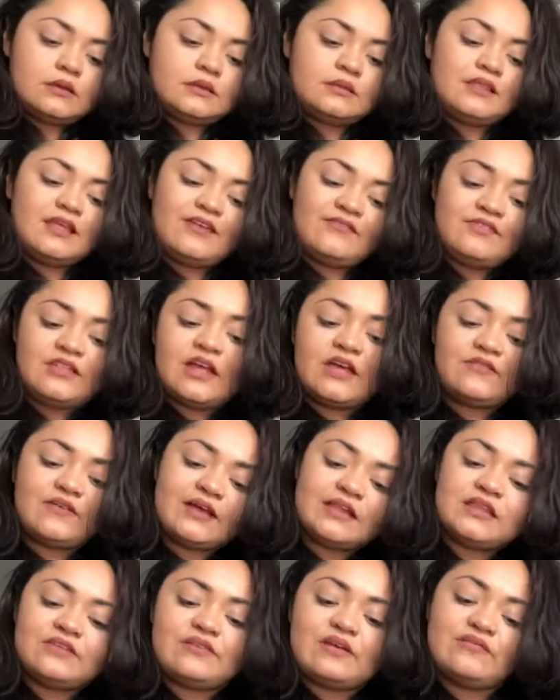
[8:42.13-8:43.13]
Love, love, I
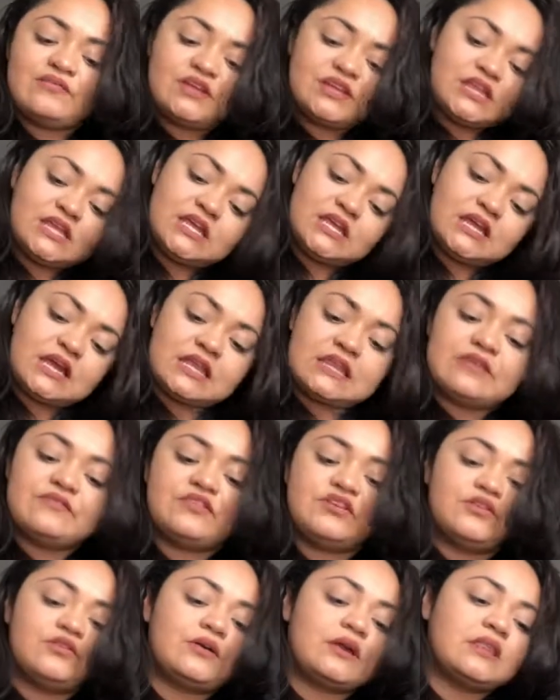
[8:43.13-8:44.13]
love everything. I love
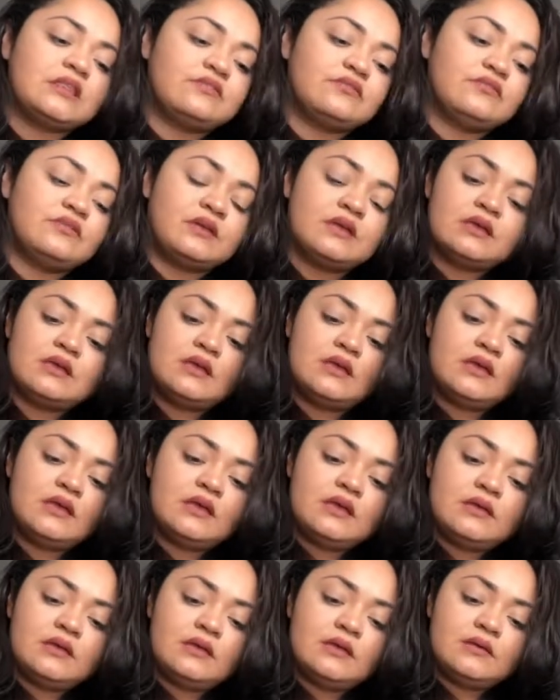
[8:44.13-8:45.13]
you, I love
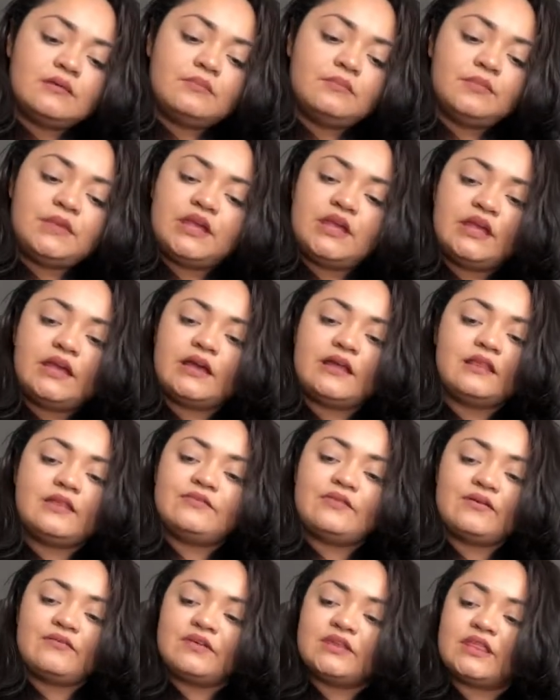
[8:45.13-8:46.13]
me, I
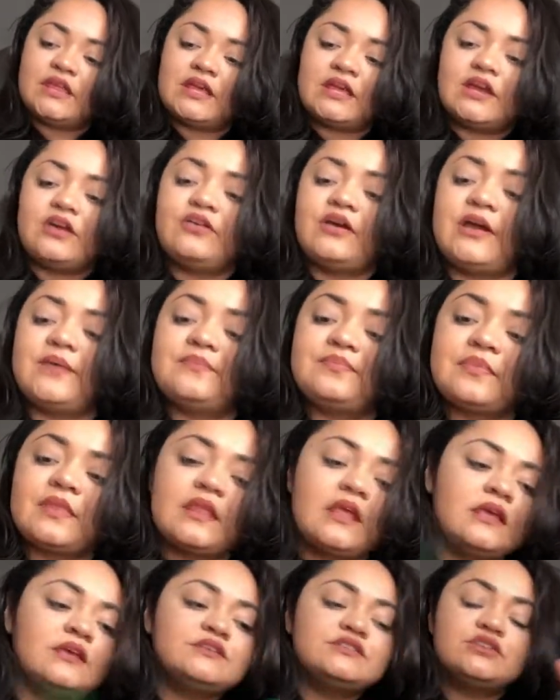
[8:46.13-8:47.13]
love everything. Okay,
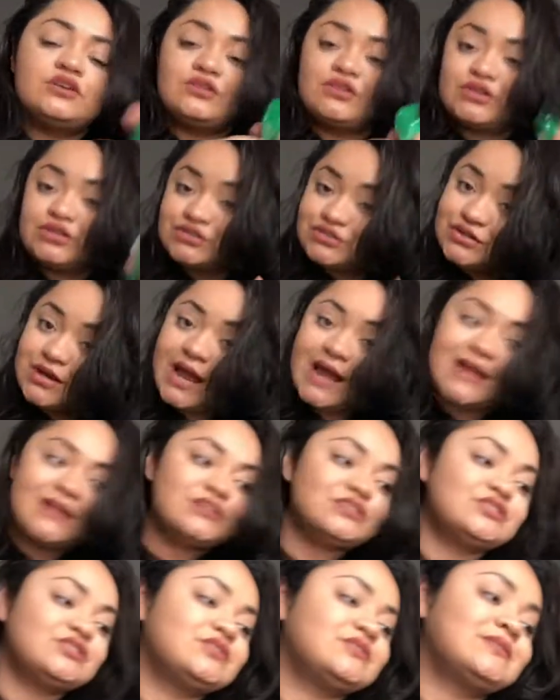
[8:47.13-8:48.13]
so there's
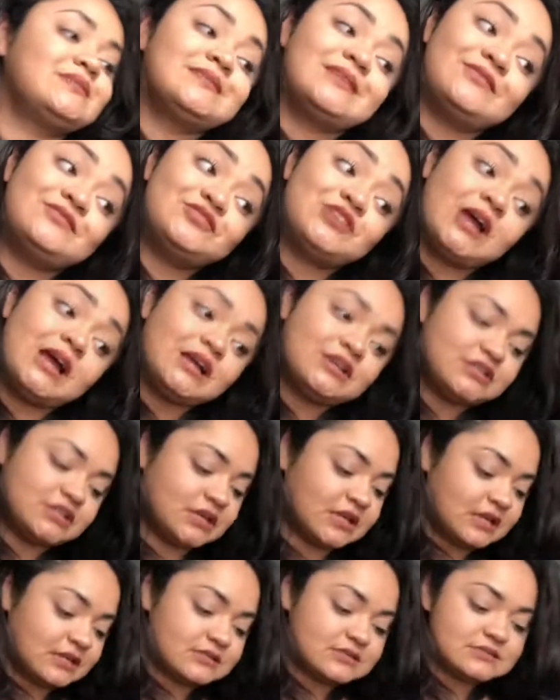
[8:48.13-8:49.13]
trash. Love trash, I
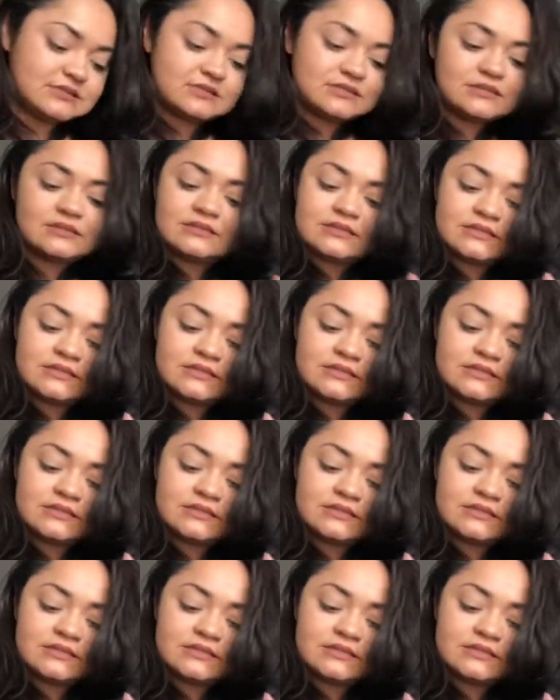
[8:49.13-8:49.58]
guess.